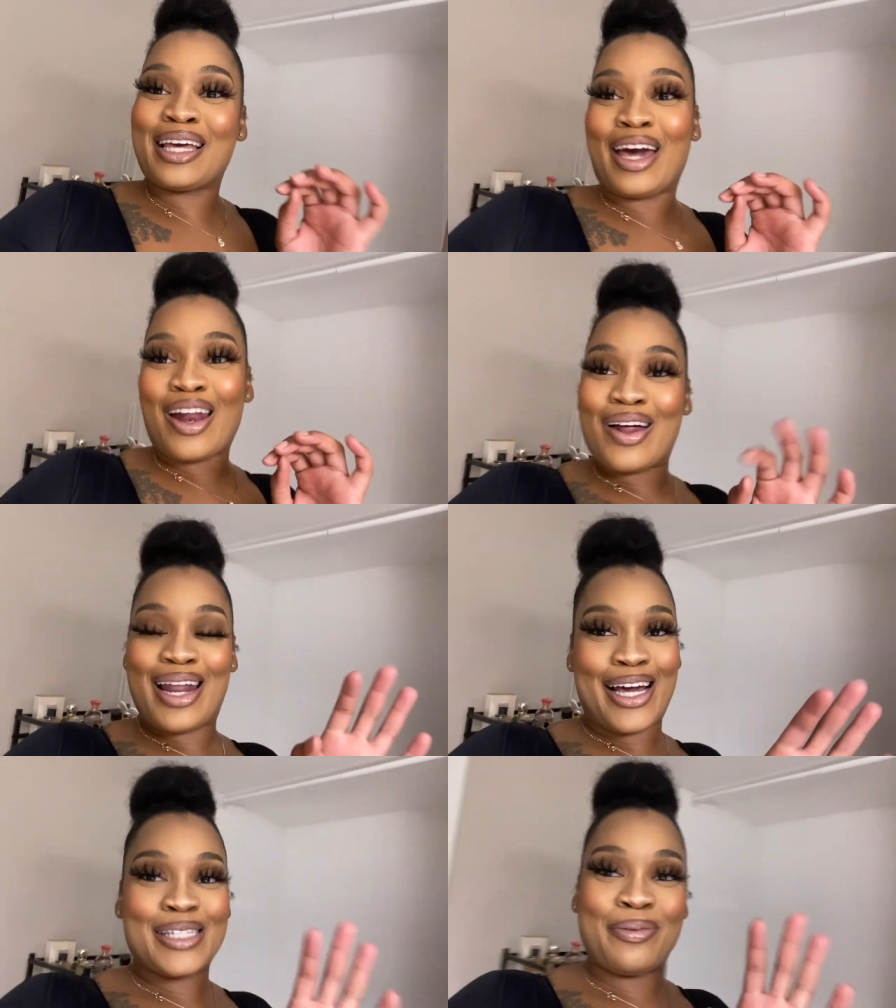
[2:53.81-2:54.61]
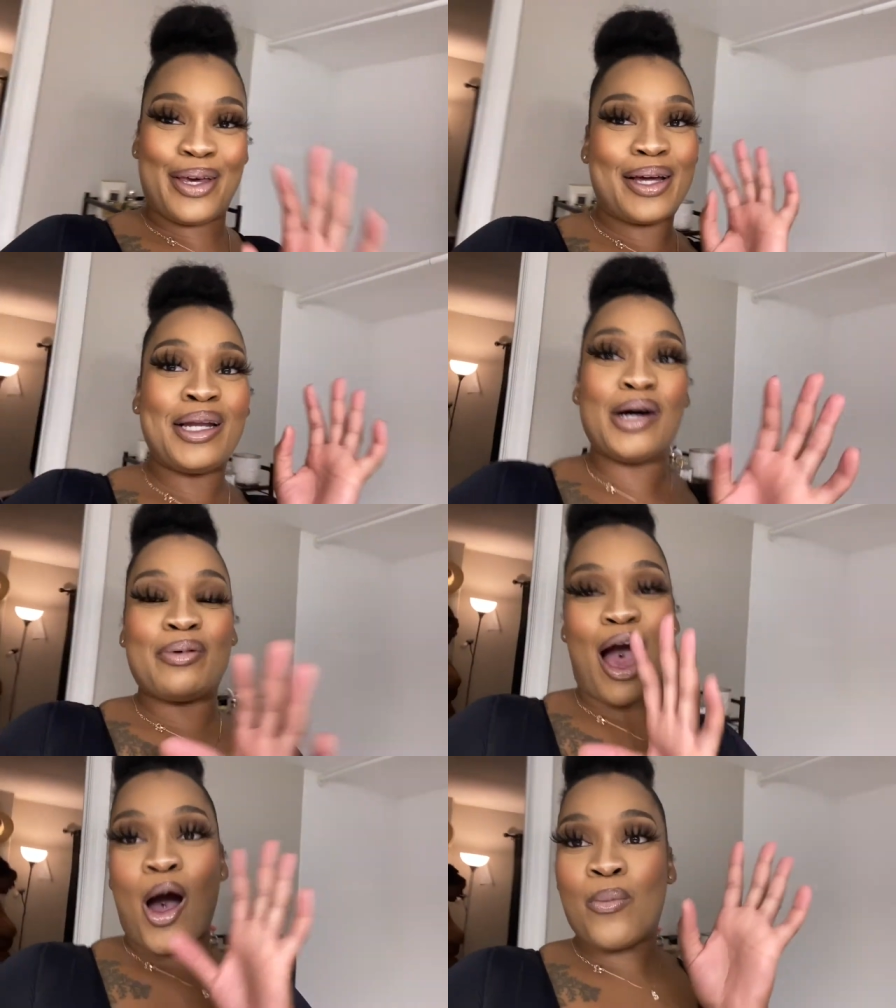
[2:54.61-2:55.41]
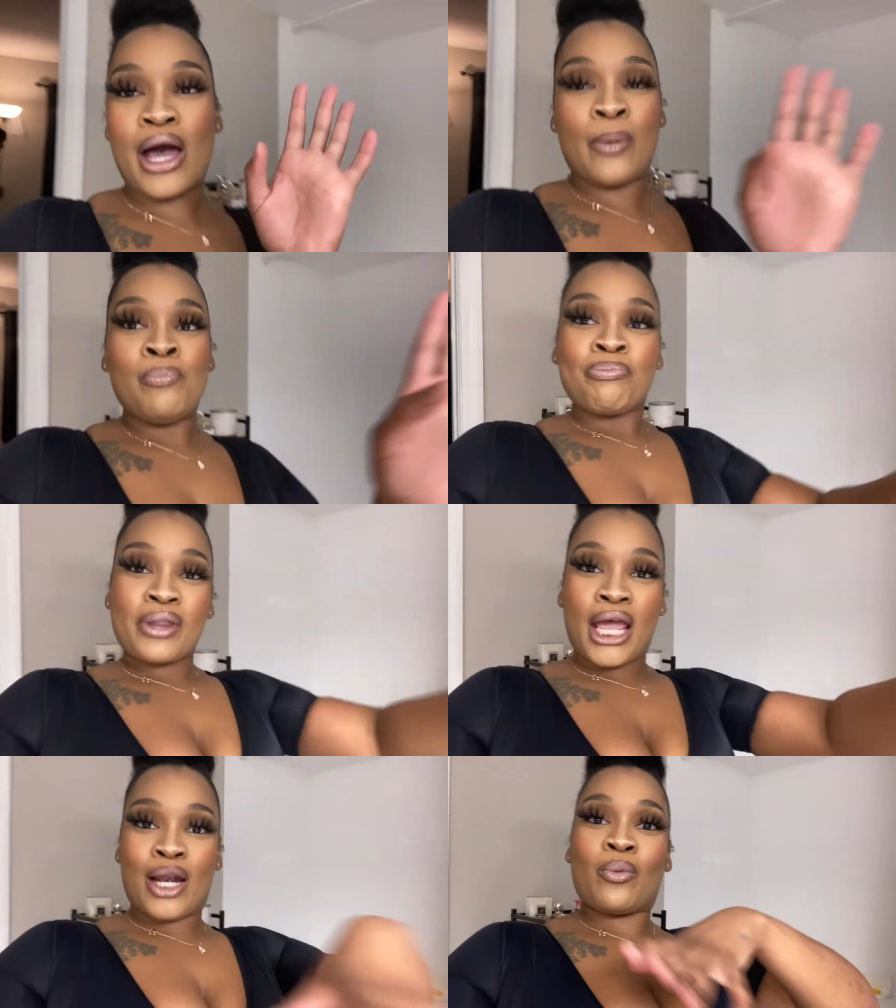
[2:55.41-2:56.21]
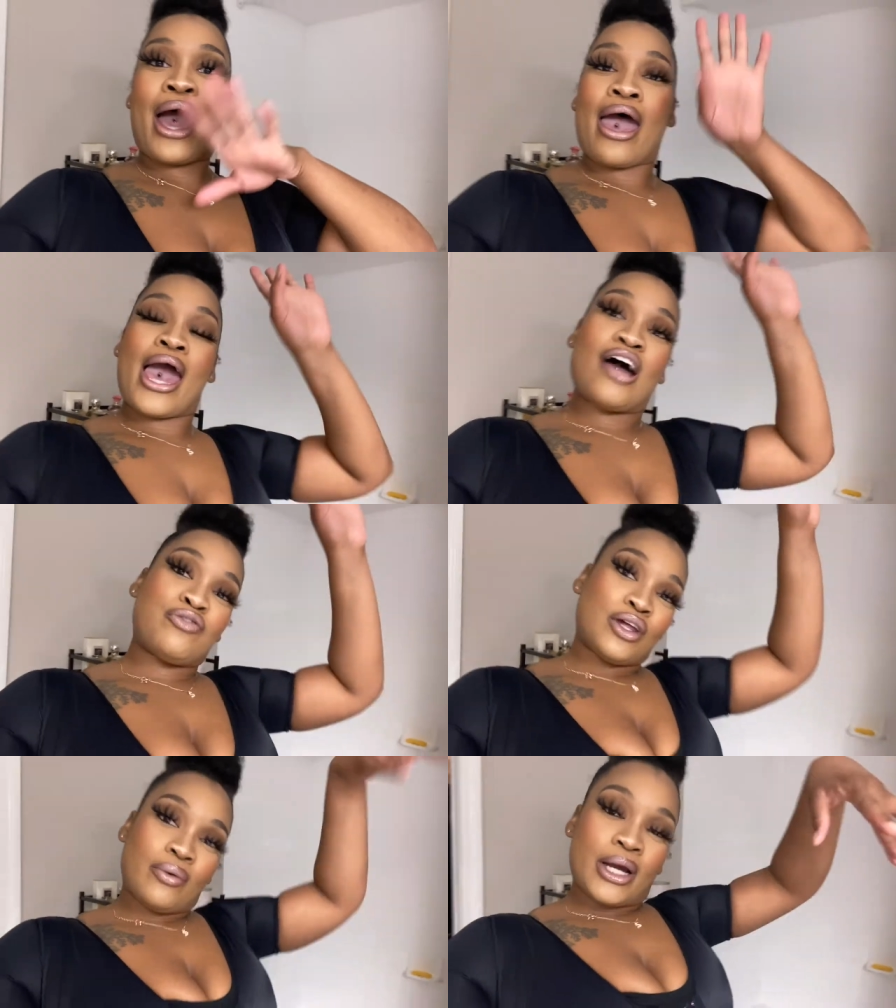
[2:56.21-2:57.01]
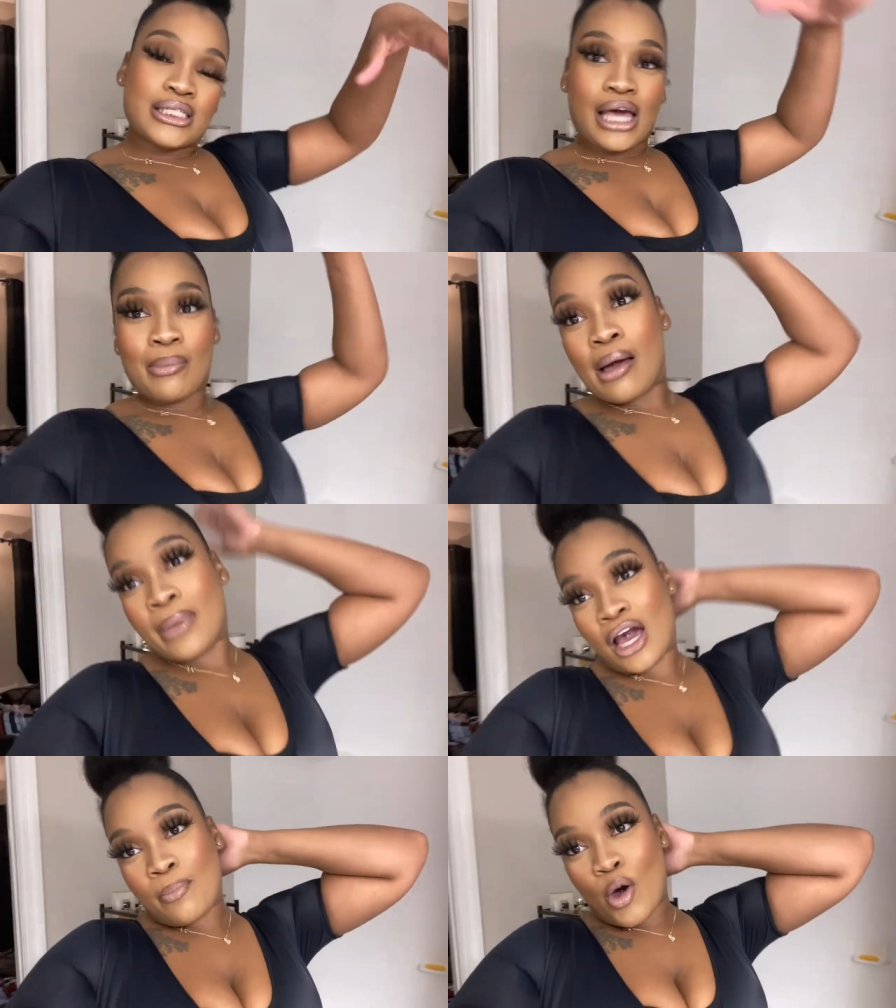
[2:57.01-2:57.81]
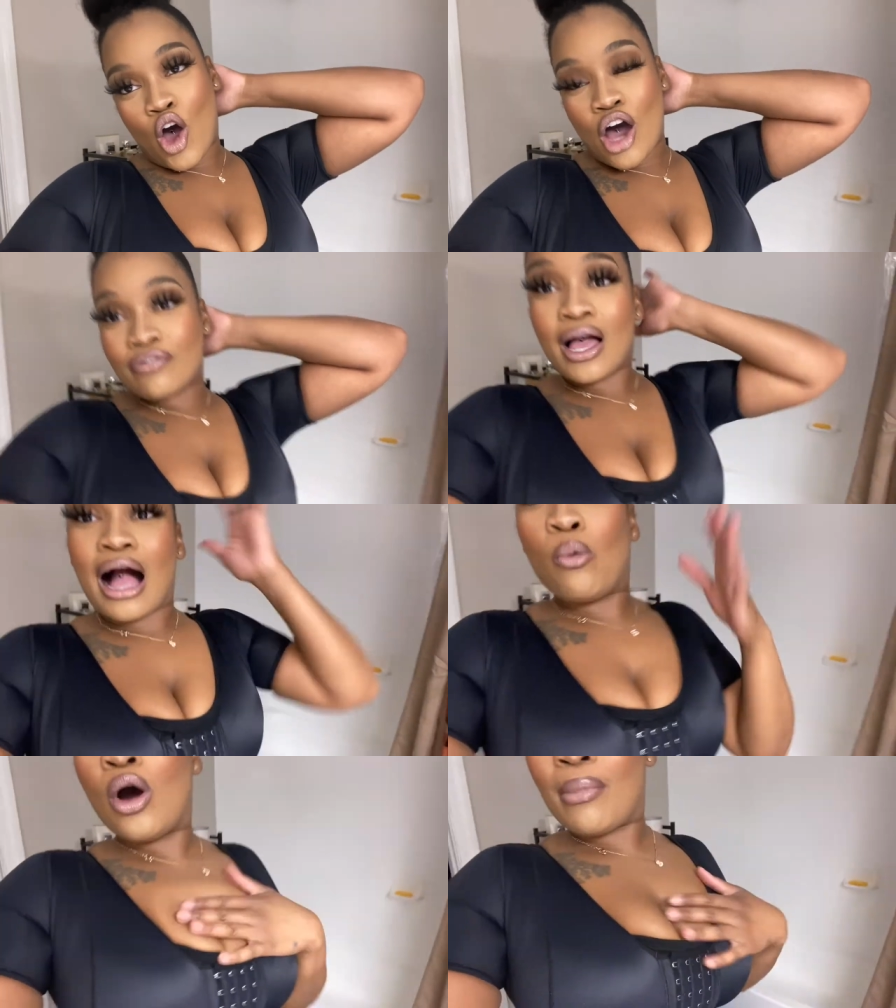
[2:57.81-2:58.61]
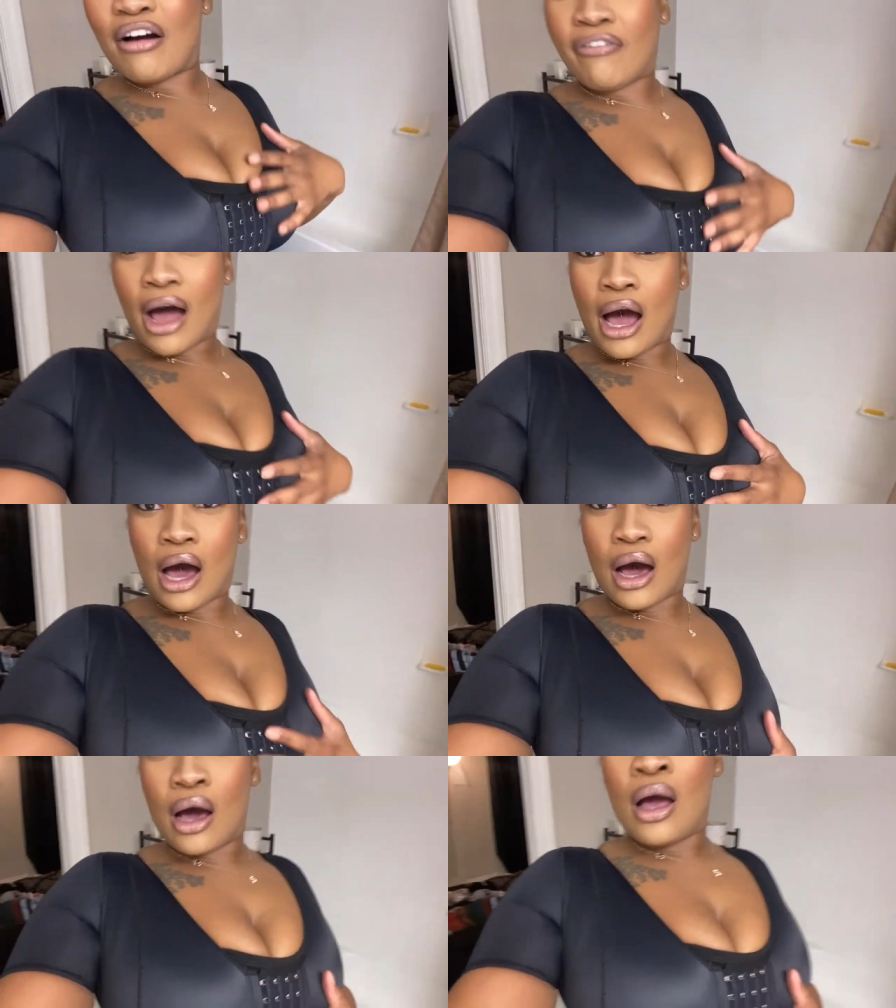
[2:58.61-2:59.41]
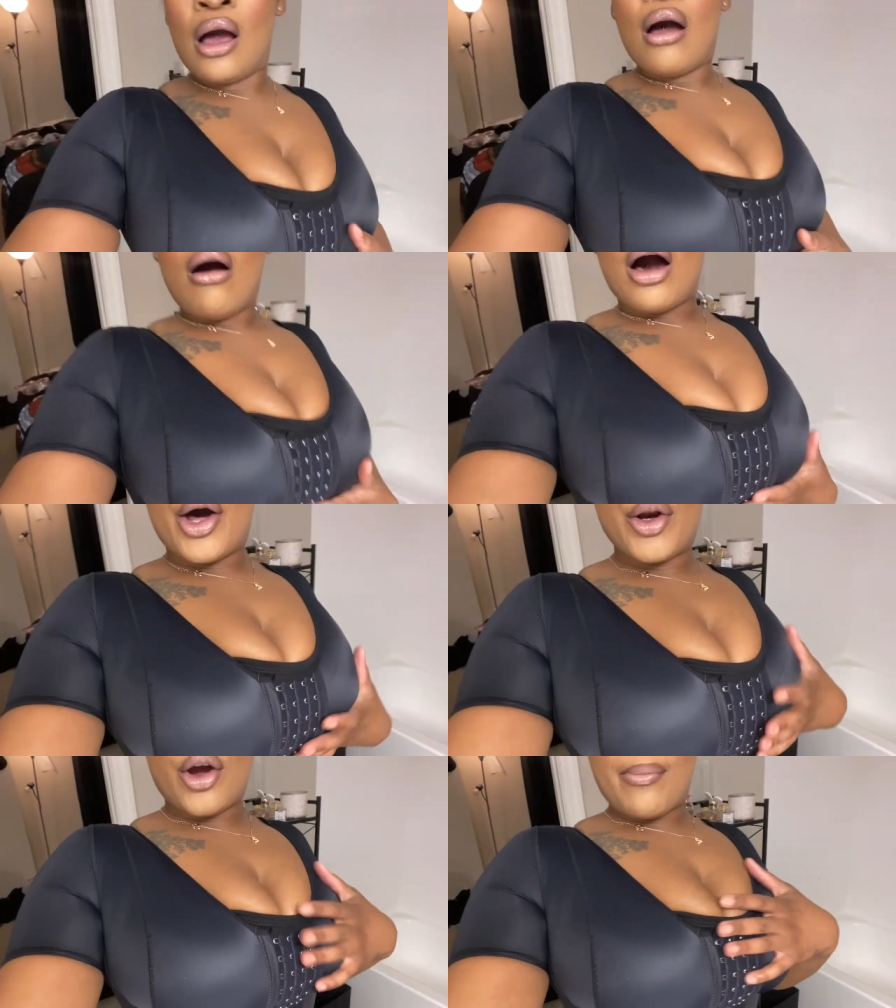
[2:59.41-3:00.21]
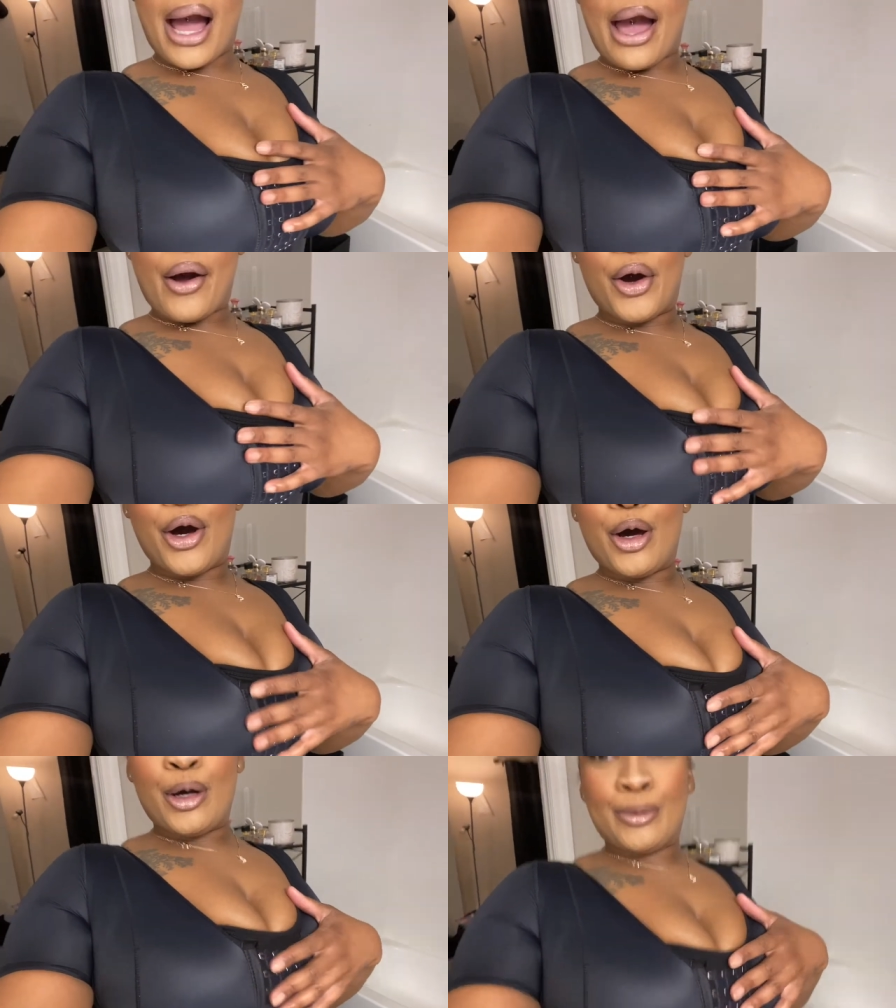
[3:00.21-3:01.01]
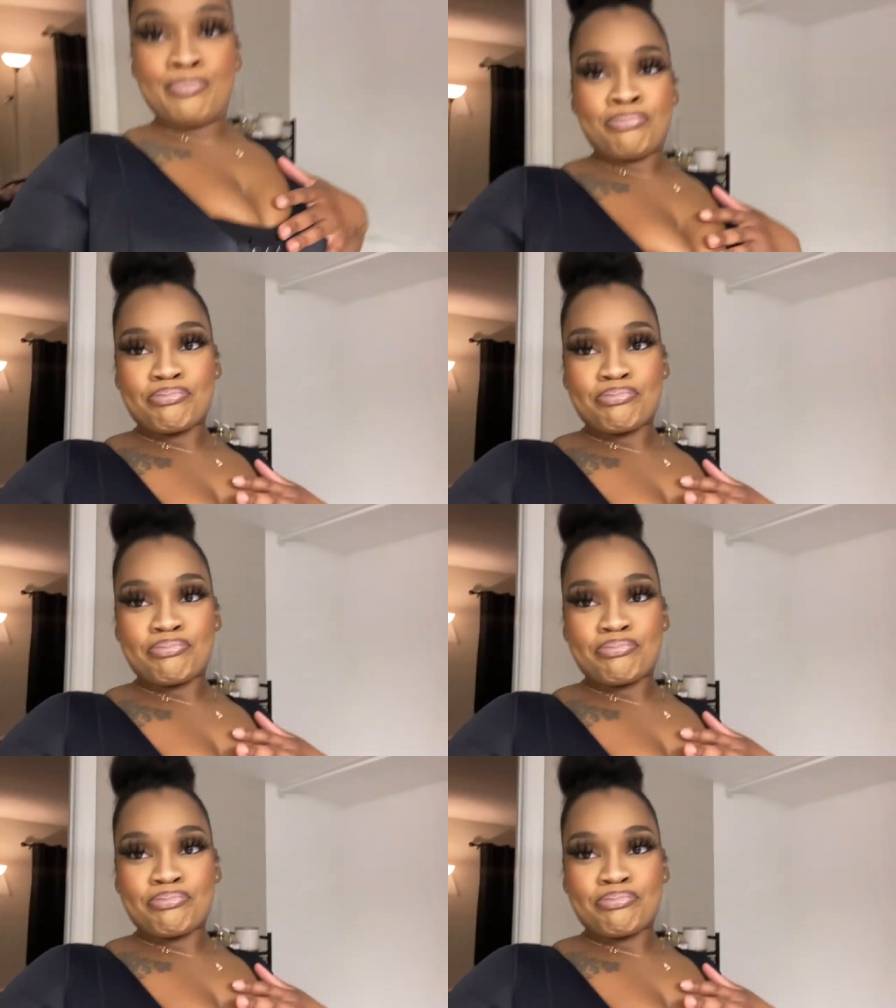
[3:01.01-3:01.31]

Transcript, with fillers: a ghetto lesbian club, y'all. But anyway, I'm gonna get ready to take my makeup off. Y'all, I wore my faja under my um